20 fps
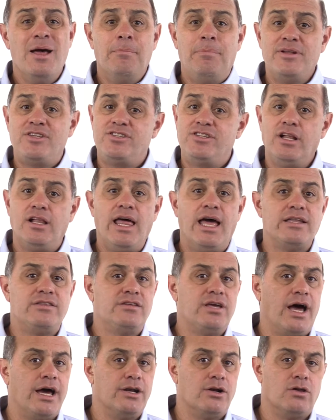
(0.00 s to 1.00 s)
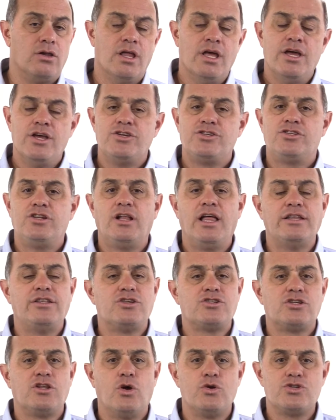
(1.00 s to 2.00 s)
but still had title, still had
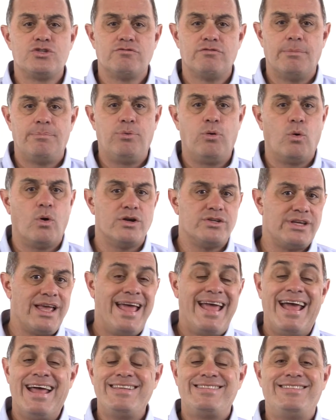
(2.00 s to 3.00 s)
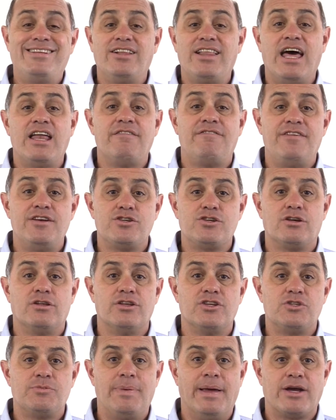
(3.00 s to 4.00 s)
disclosures and reports, and still had a physical
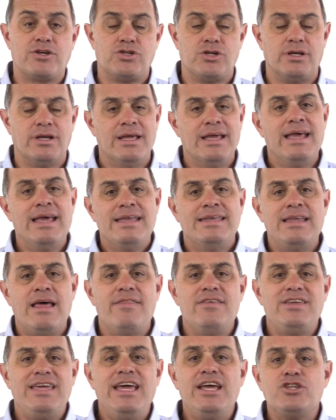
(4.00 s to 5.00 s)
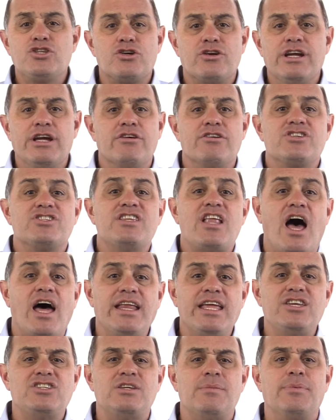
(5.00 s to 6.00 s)
inspection? Now, the answer here is not
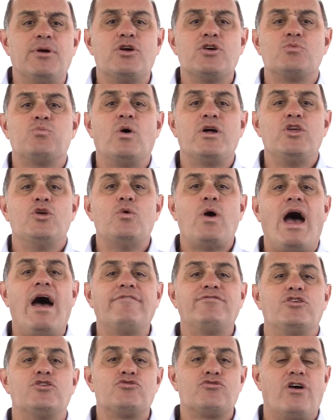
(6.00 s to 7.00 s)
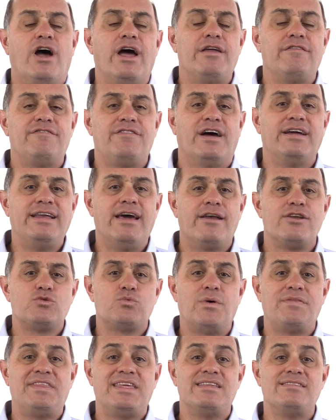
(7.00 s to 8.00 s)
easy, because what you have to try and find out is
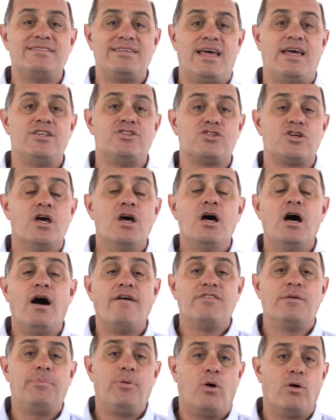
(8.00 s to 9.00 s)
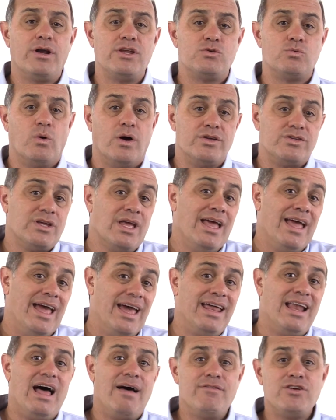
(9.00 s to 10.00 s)
what the intent of the parties was.
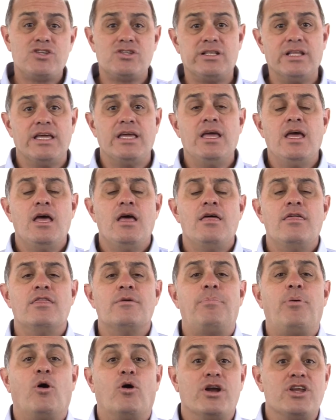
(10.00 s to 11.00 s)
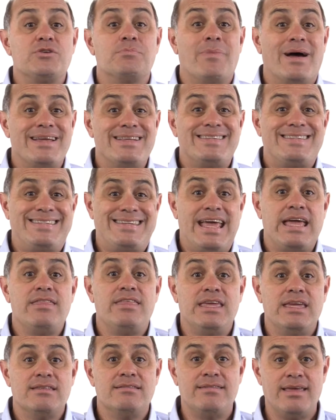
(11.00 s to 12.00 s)
And obviously, the parties might say
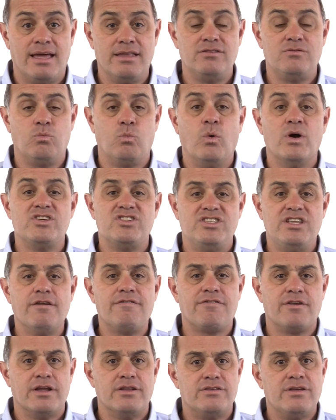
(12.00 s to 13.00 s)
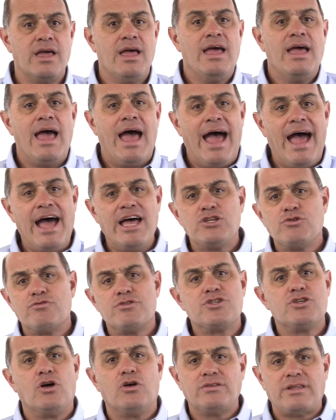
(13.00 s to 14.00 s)
the intent was different. As a
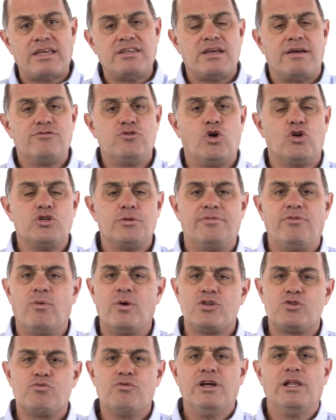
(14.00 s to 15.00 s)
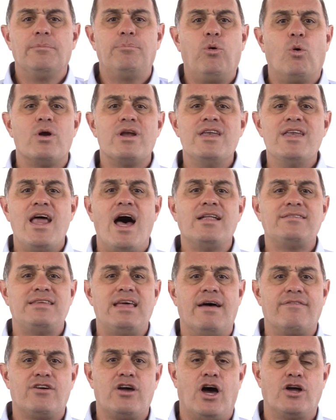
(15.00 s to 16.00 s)
result, as I've told you before, it's real important not to
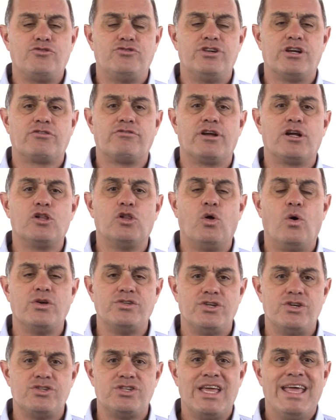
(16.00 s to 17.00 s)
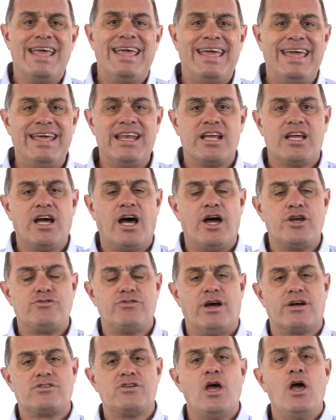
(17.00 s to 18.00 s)
have contradictory clauses in a
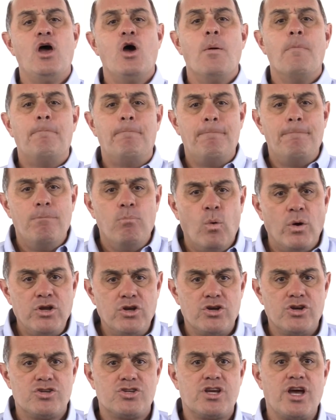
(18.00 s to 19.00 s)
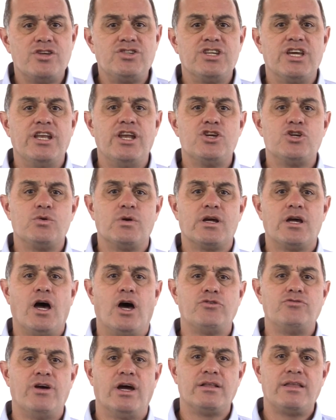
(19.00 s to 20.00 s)
contract. When you're discussing an issue in a
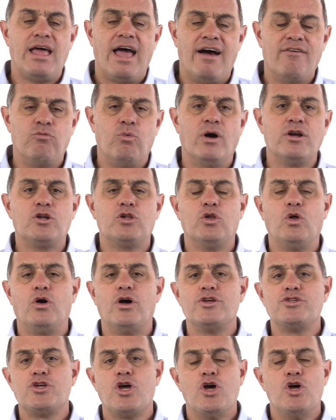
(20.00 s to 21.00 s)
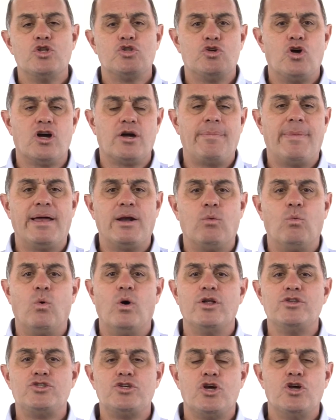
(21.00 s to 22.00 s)
contract, have one clause, talk about it
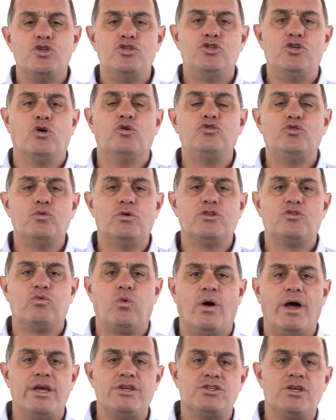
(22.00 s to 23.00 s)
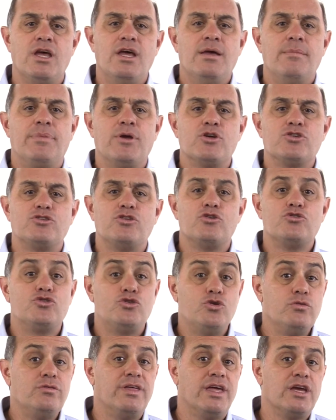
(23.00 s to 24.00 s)
once, don't do it twice, because those
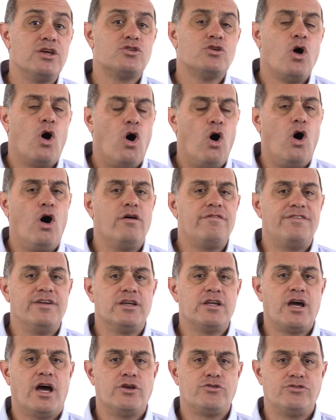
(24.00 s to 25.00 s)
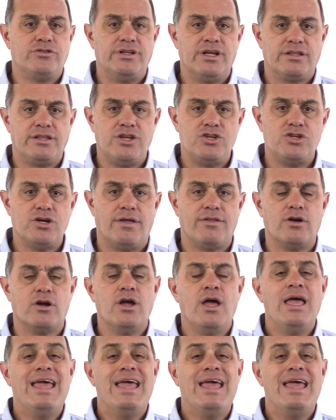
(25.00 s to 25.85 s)
two things often contradict each other.